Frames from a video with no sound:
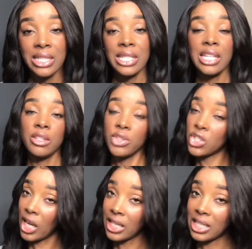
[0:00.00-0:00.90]
in the
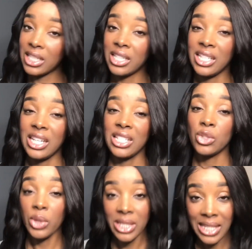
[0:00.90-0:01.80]
vagina
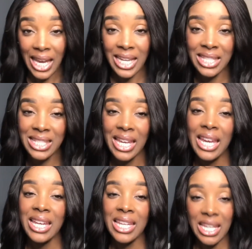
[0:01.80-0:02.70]
during sex,
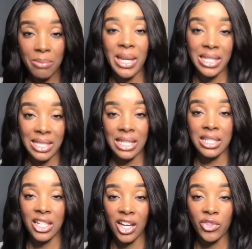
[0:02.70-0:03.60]
it makes sex
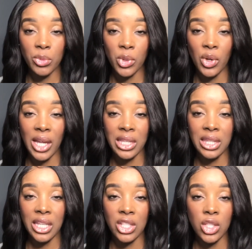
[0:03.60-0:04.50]
uncomfortable, and
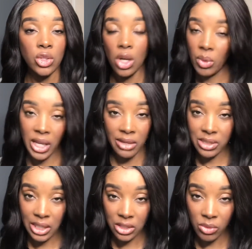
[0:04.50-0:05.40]
then you don't want to have
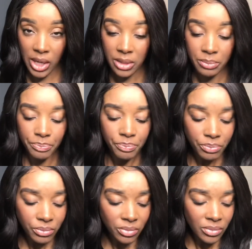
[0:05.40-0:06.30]
sex, right?
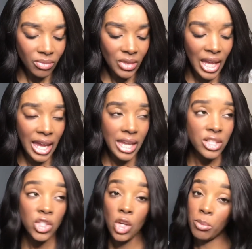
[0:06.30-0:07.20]
And
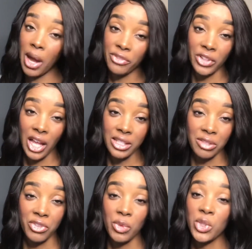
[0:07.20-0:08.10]
you know my
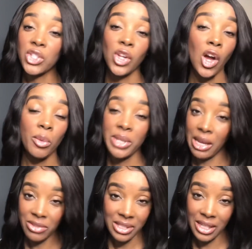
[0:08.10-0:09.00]
philosophy, we should all be
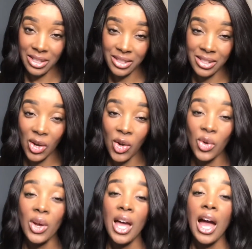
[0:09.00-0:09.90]
having sex. So
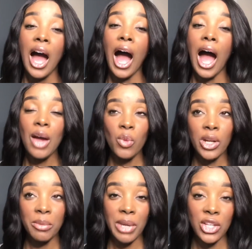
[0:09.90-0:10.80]
I want
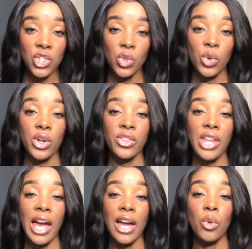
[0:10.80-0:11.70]
to make sure
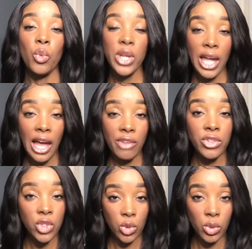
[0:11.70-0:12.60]
that we have the
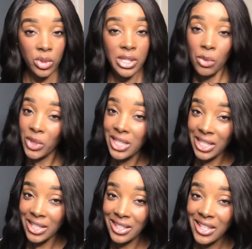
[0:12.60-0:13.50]
tools that we
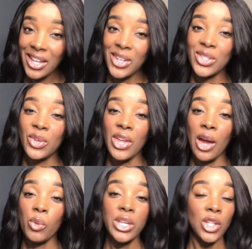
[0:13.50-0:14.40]
need so
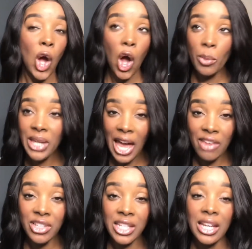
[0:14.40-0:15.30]
that we can all be
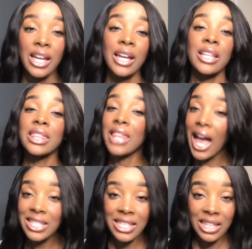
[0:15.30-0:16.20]
having
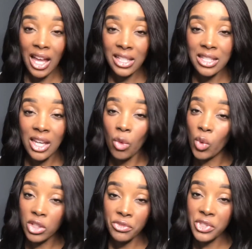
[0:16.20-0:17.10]
lots and lots of
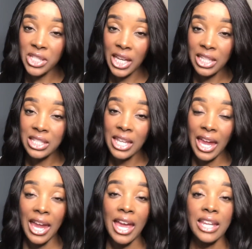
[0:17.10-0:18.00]
wonderful sex
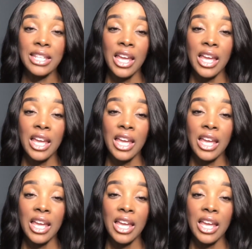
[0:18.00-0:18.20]
and